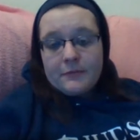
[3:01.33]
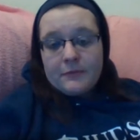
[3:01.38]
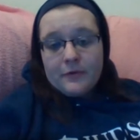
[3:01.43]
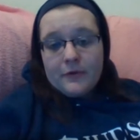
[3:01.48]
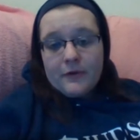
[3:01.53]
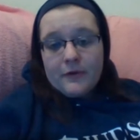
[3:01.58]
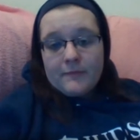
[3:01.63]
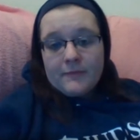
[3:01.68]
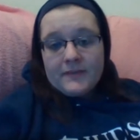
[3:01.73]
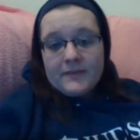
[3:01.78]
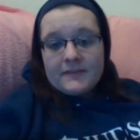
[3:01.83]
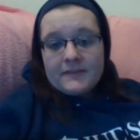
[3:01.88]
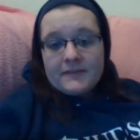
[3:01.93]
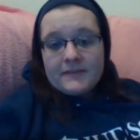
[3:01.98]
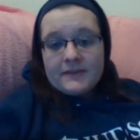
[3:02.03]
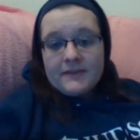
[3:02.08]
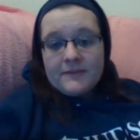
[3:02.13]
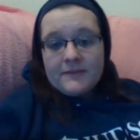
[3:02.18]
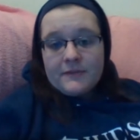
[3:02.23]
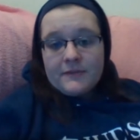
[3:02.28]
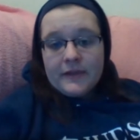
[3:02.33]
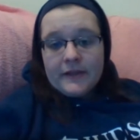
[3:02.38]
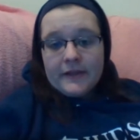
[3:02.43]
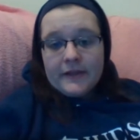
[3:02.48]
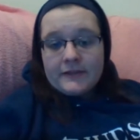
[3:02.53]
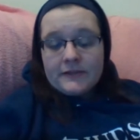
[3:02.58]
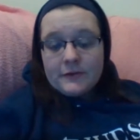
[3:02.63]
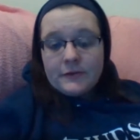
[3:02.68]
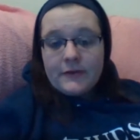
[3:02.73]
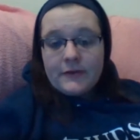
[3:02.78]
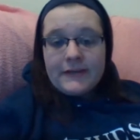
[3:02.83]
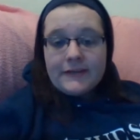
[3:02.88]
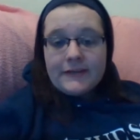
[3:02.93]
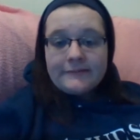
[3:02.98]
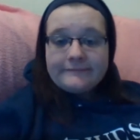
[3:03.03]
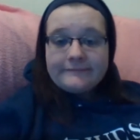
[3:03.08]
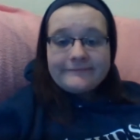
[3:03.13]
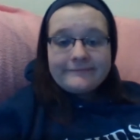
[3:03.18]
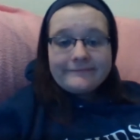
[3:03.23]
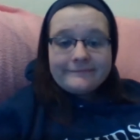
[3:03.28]
of the program is if you'd like,
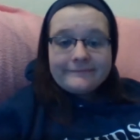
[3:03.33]
Tori.